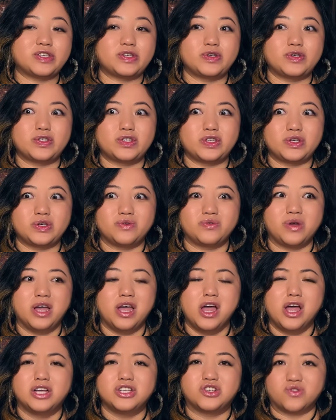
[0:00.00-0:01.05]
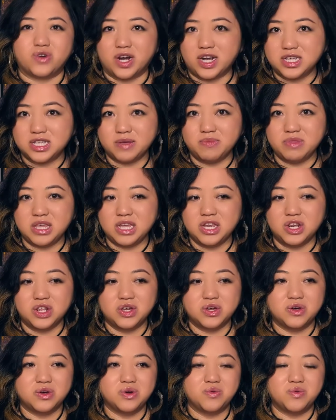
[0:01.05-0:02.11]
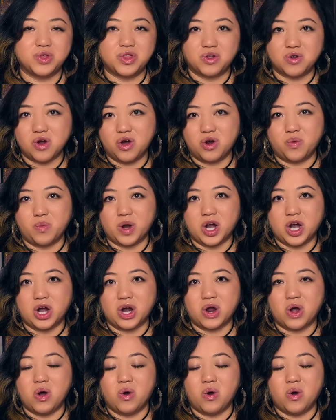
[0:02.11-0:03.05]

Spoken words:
you to try something new with your own work,